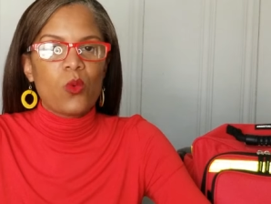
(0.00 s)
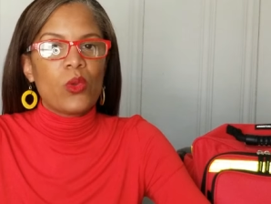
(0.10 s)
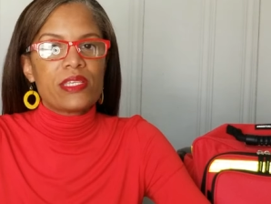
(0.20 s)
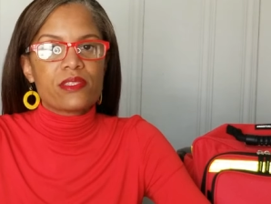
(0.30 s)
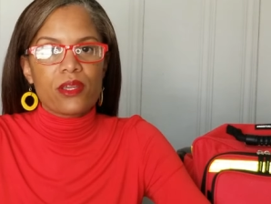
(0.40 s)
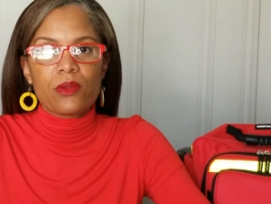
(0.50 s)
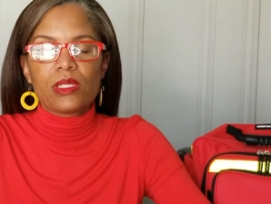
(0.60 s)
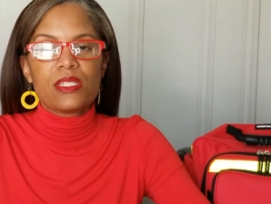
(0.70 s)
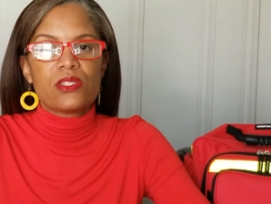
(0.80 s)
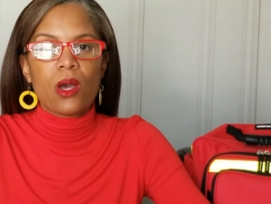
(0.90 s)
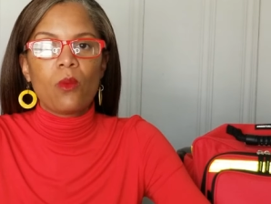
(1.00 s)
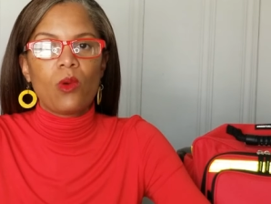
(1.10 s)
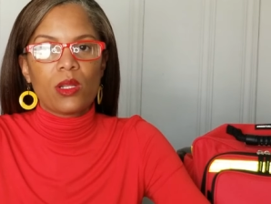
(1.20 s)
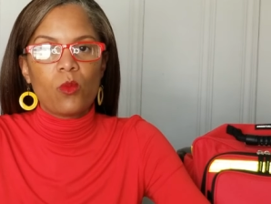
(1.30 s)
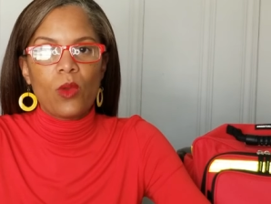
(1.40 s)
We certainly don't
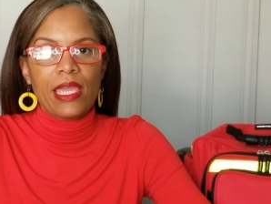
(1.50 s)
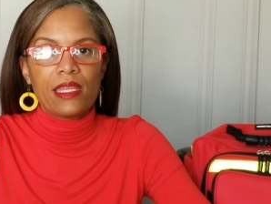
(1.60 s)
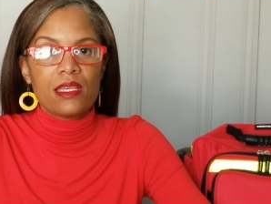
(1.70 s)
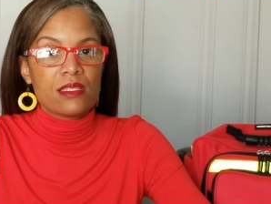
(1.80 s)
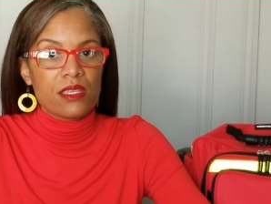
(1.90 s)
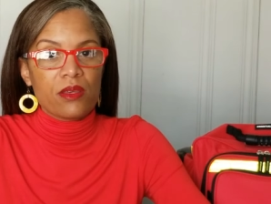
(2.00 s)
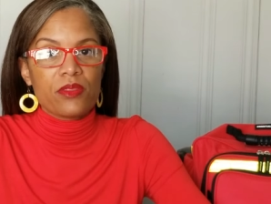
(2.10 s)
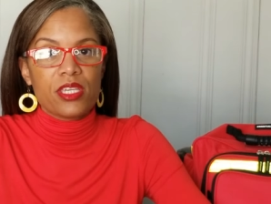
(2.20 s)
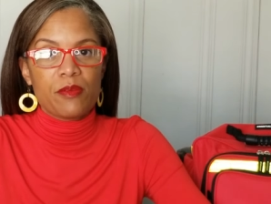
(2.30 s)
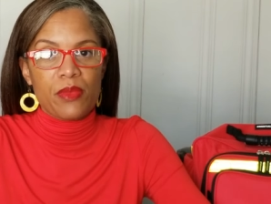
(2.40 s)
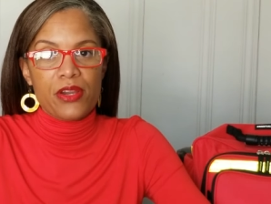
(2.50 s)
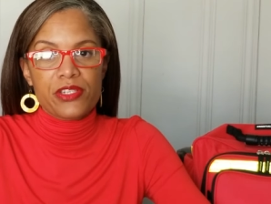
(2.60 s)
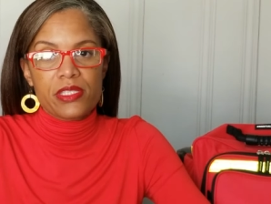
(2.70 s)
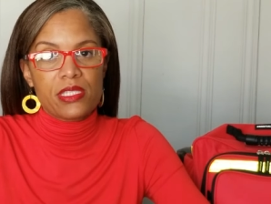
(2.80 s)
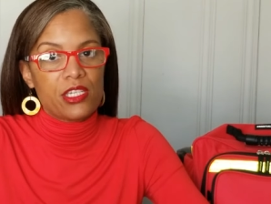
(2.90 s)
want to wait until the
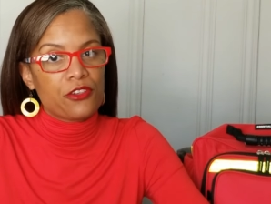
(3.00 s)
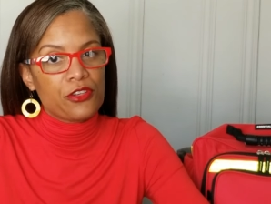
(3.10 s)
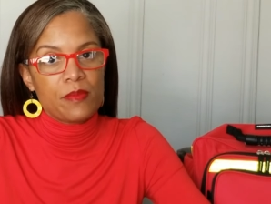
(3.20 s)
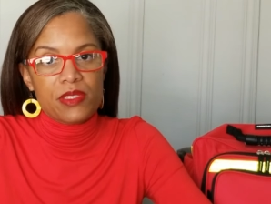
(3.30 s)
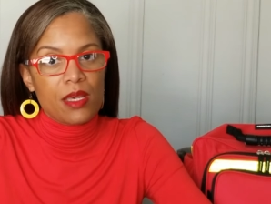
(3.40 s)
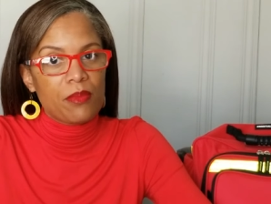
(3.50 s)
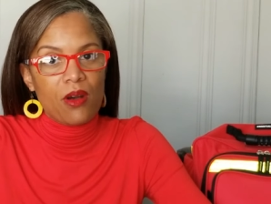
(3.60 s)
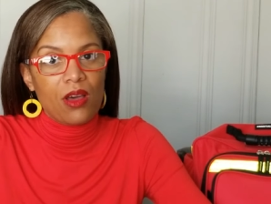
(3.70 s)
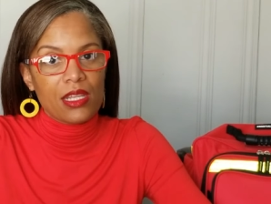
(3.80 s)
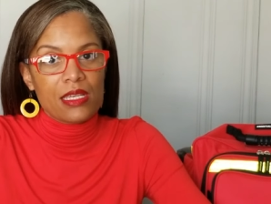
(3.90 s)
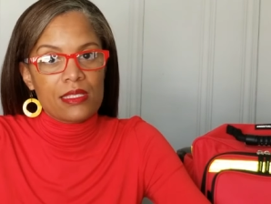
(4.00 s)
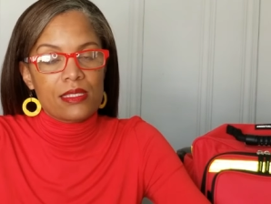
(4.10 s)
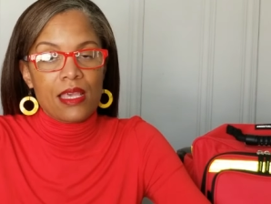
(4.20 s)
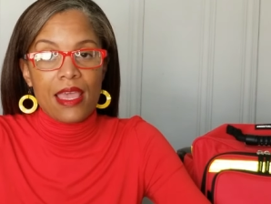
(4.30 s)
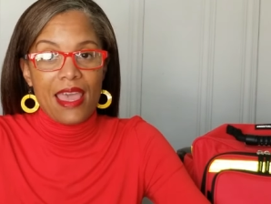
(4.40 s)
emergency creeps up on
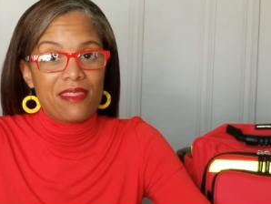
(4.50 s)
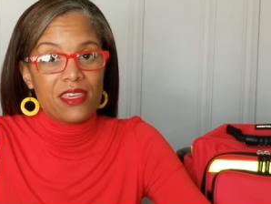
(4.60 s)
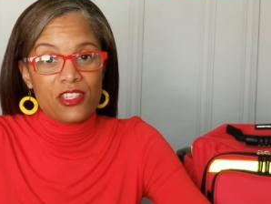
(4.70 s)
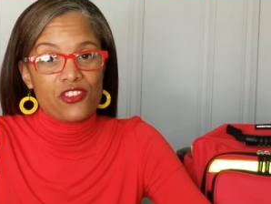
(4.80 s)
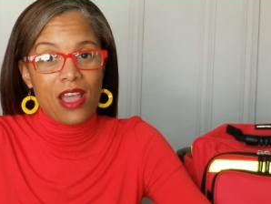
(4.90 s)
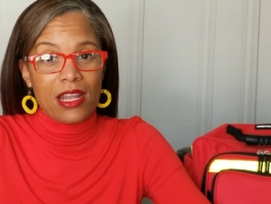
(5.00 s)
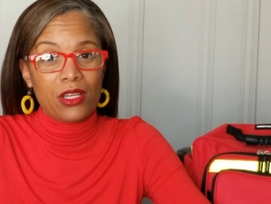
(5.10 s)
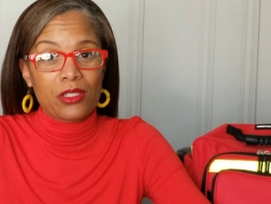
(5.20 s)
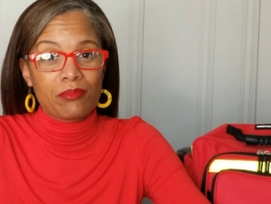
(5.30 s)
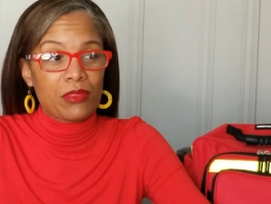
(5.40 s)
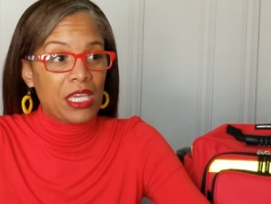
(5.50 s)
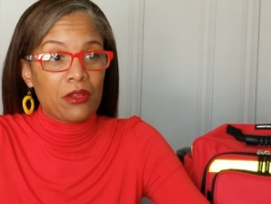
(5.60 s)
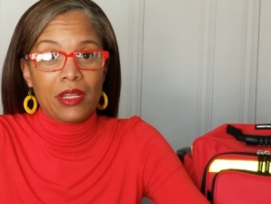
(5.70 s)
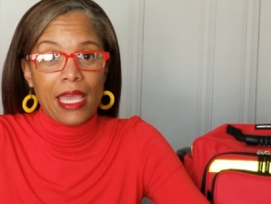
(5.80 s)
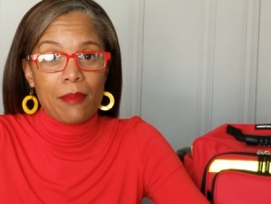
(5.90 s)
us and then try to get
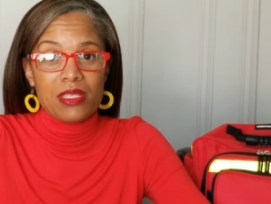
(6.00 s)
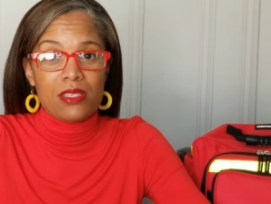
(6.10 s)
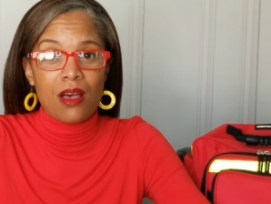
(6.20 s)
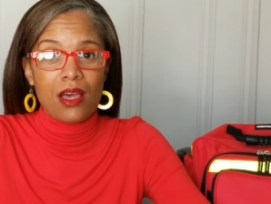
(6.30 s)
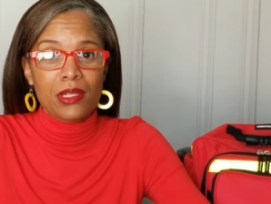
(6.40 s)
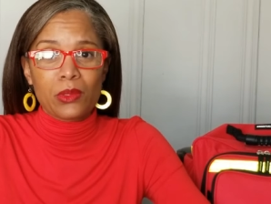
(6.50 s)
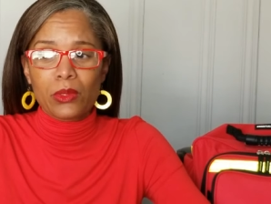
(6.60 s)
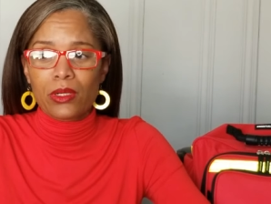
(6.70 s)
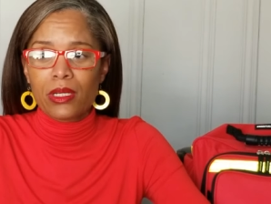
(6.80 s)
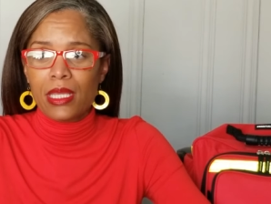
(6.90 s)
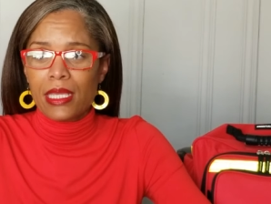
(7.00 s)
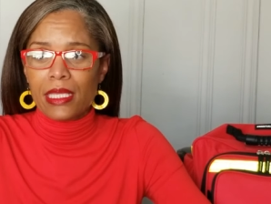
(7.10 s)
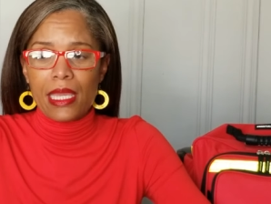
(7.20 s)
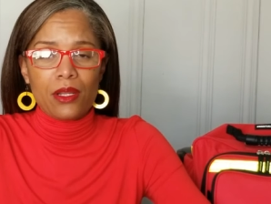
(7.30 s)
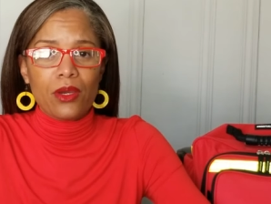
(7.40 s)
on Amazon or
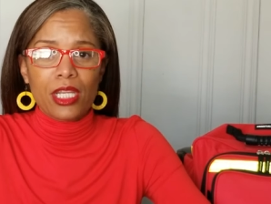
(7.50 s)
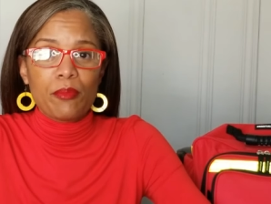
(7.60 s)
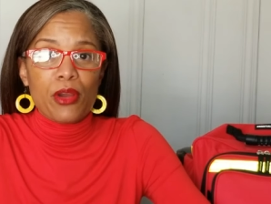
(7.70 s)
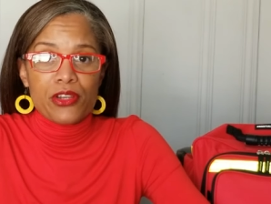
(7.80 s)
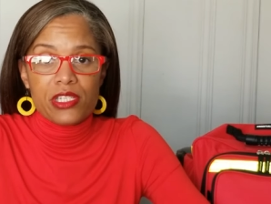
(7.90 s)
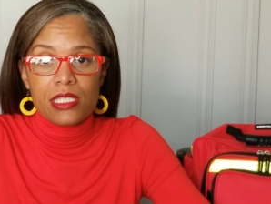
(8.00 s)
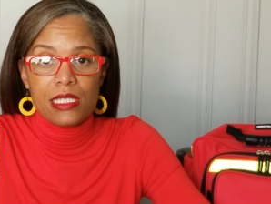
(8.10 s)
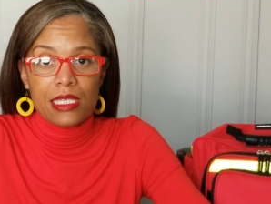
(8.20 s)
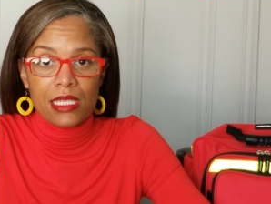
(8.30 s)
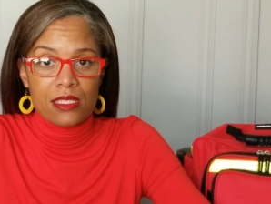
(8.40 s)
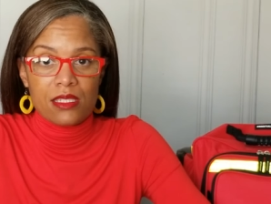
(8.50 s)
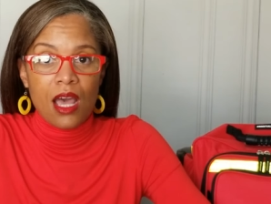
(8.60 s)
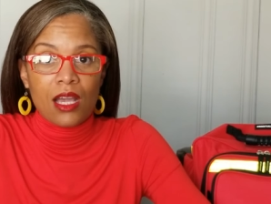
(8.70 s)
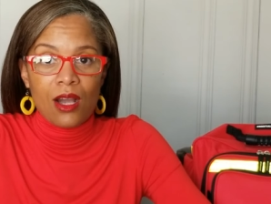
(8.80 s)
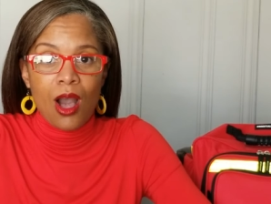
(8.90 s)
get on emergency kits
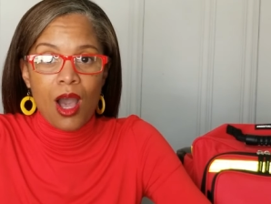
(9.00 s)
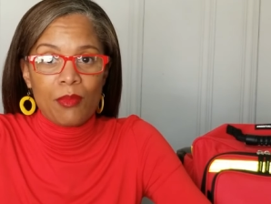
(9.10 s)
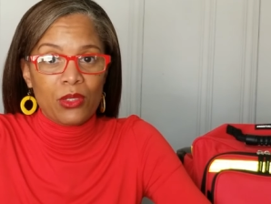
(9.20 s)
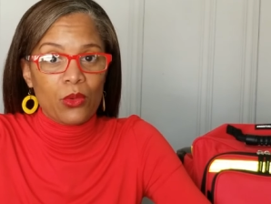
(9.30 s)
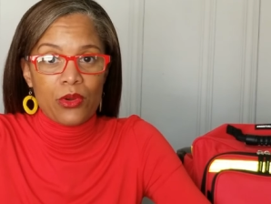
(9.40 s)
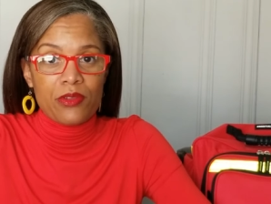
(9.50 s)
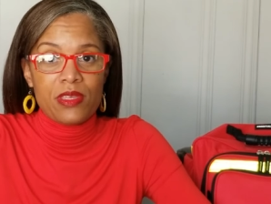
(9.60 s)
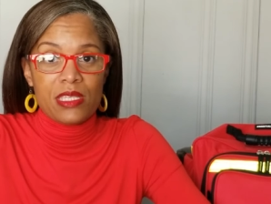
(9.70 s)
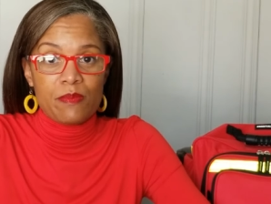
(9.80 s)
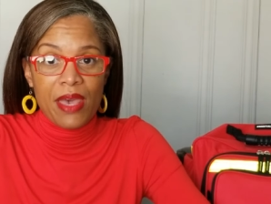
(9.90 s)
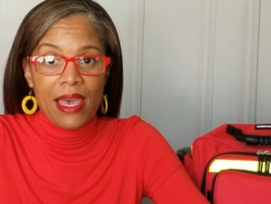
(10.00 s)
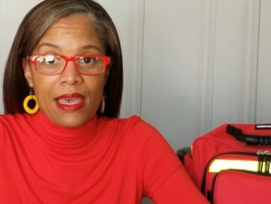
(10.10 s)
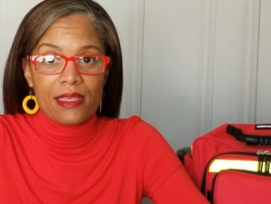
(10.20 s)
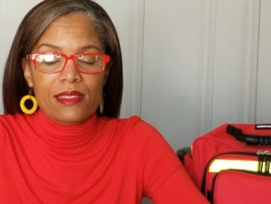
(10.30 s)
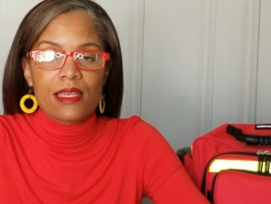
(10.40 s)
dot com and order these
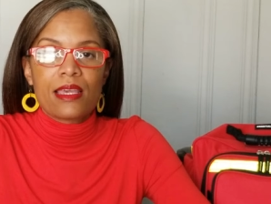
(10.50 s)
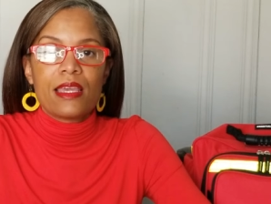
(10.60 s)
bags.